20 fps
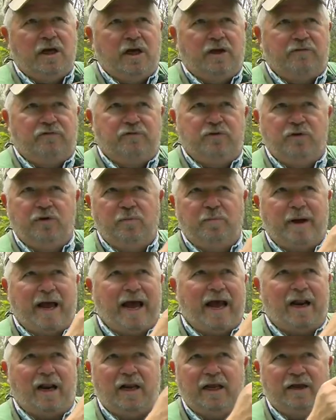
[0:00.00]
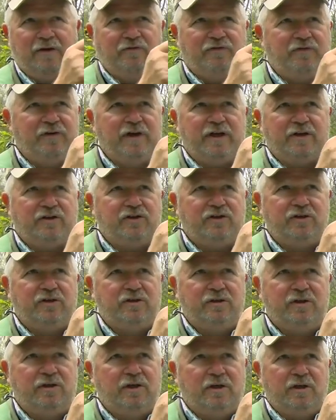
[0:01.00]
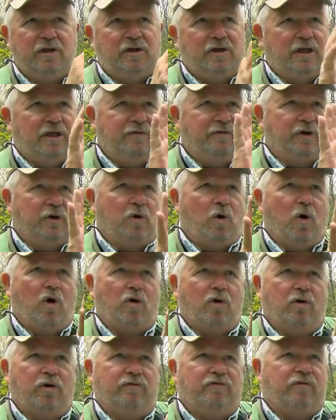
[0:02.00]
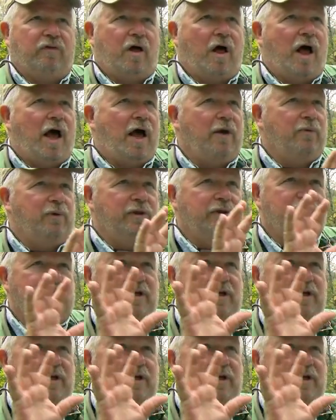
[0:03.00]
If you're battling a fish, even caught on a fly when the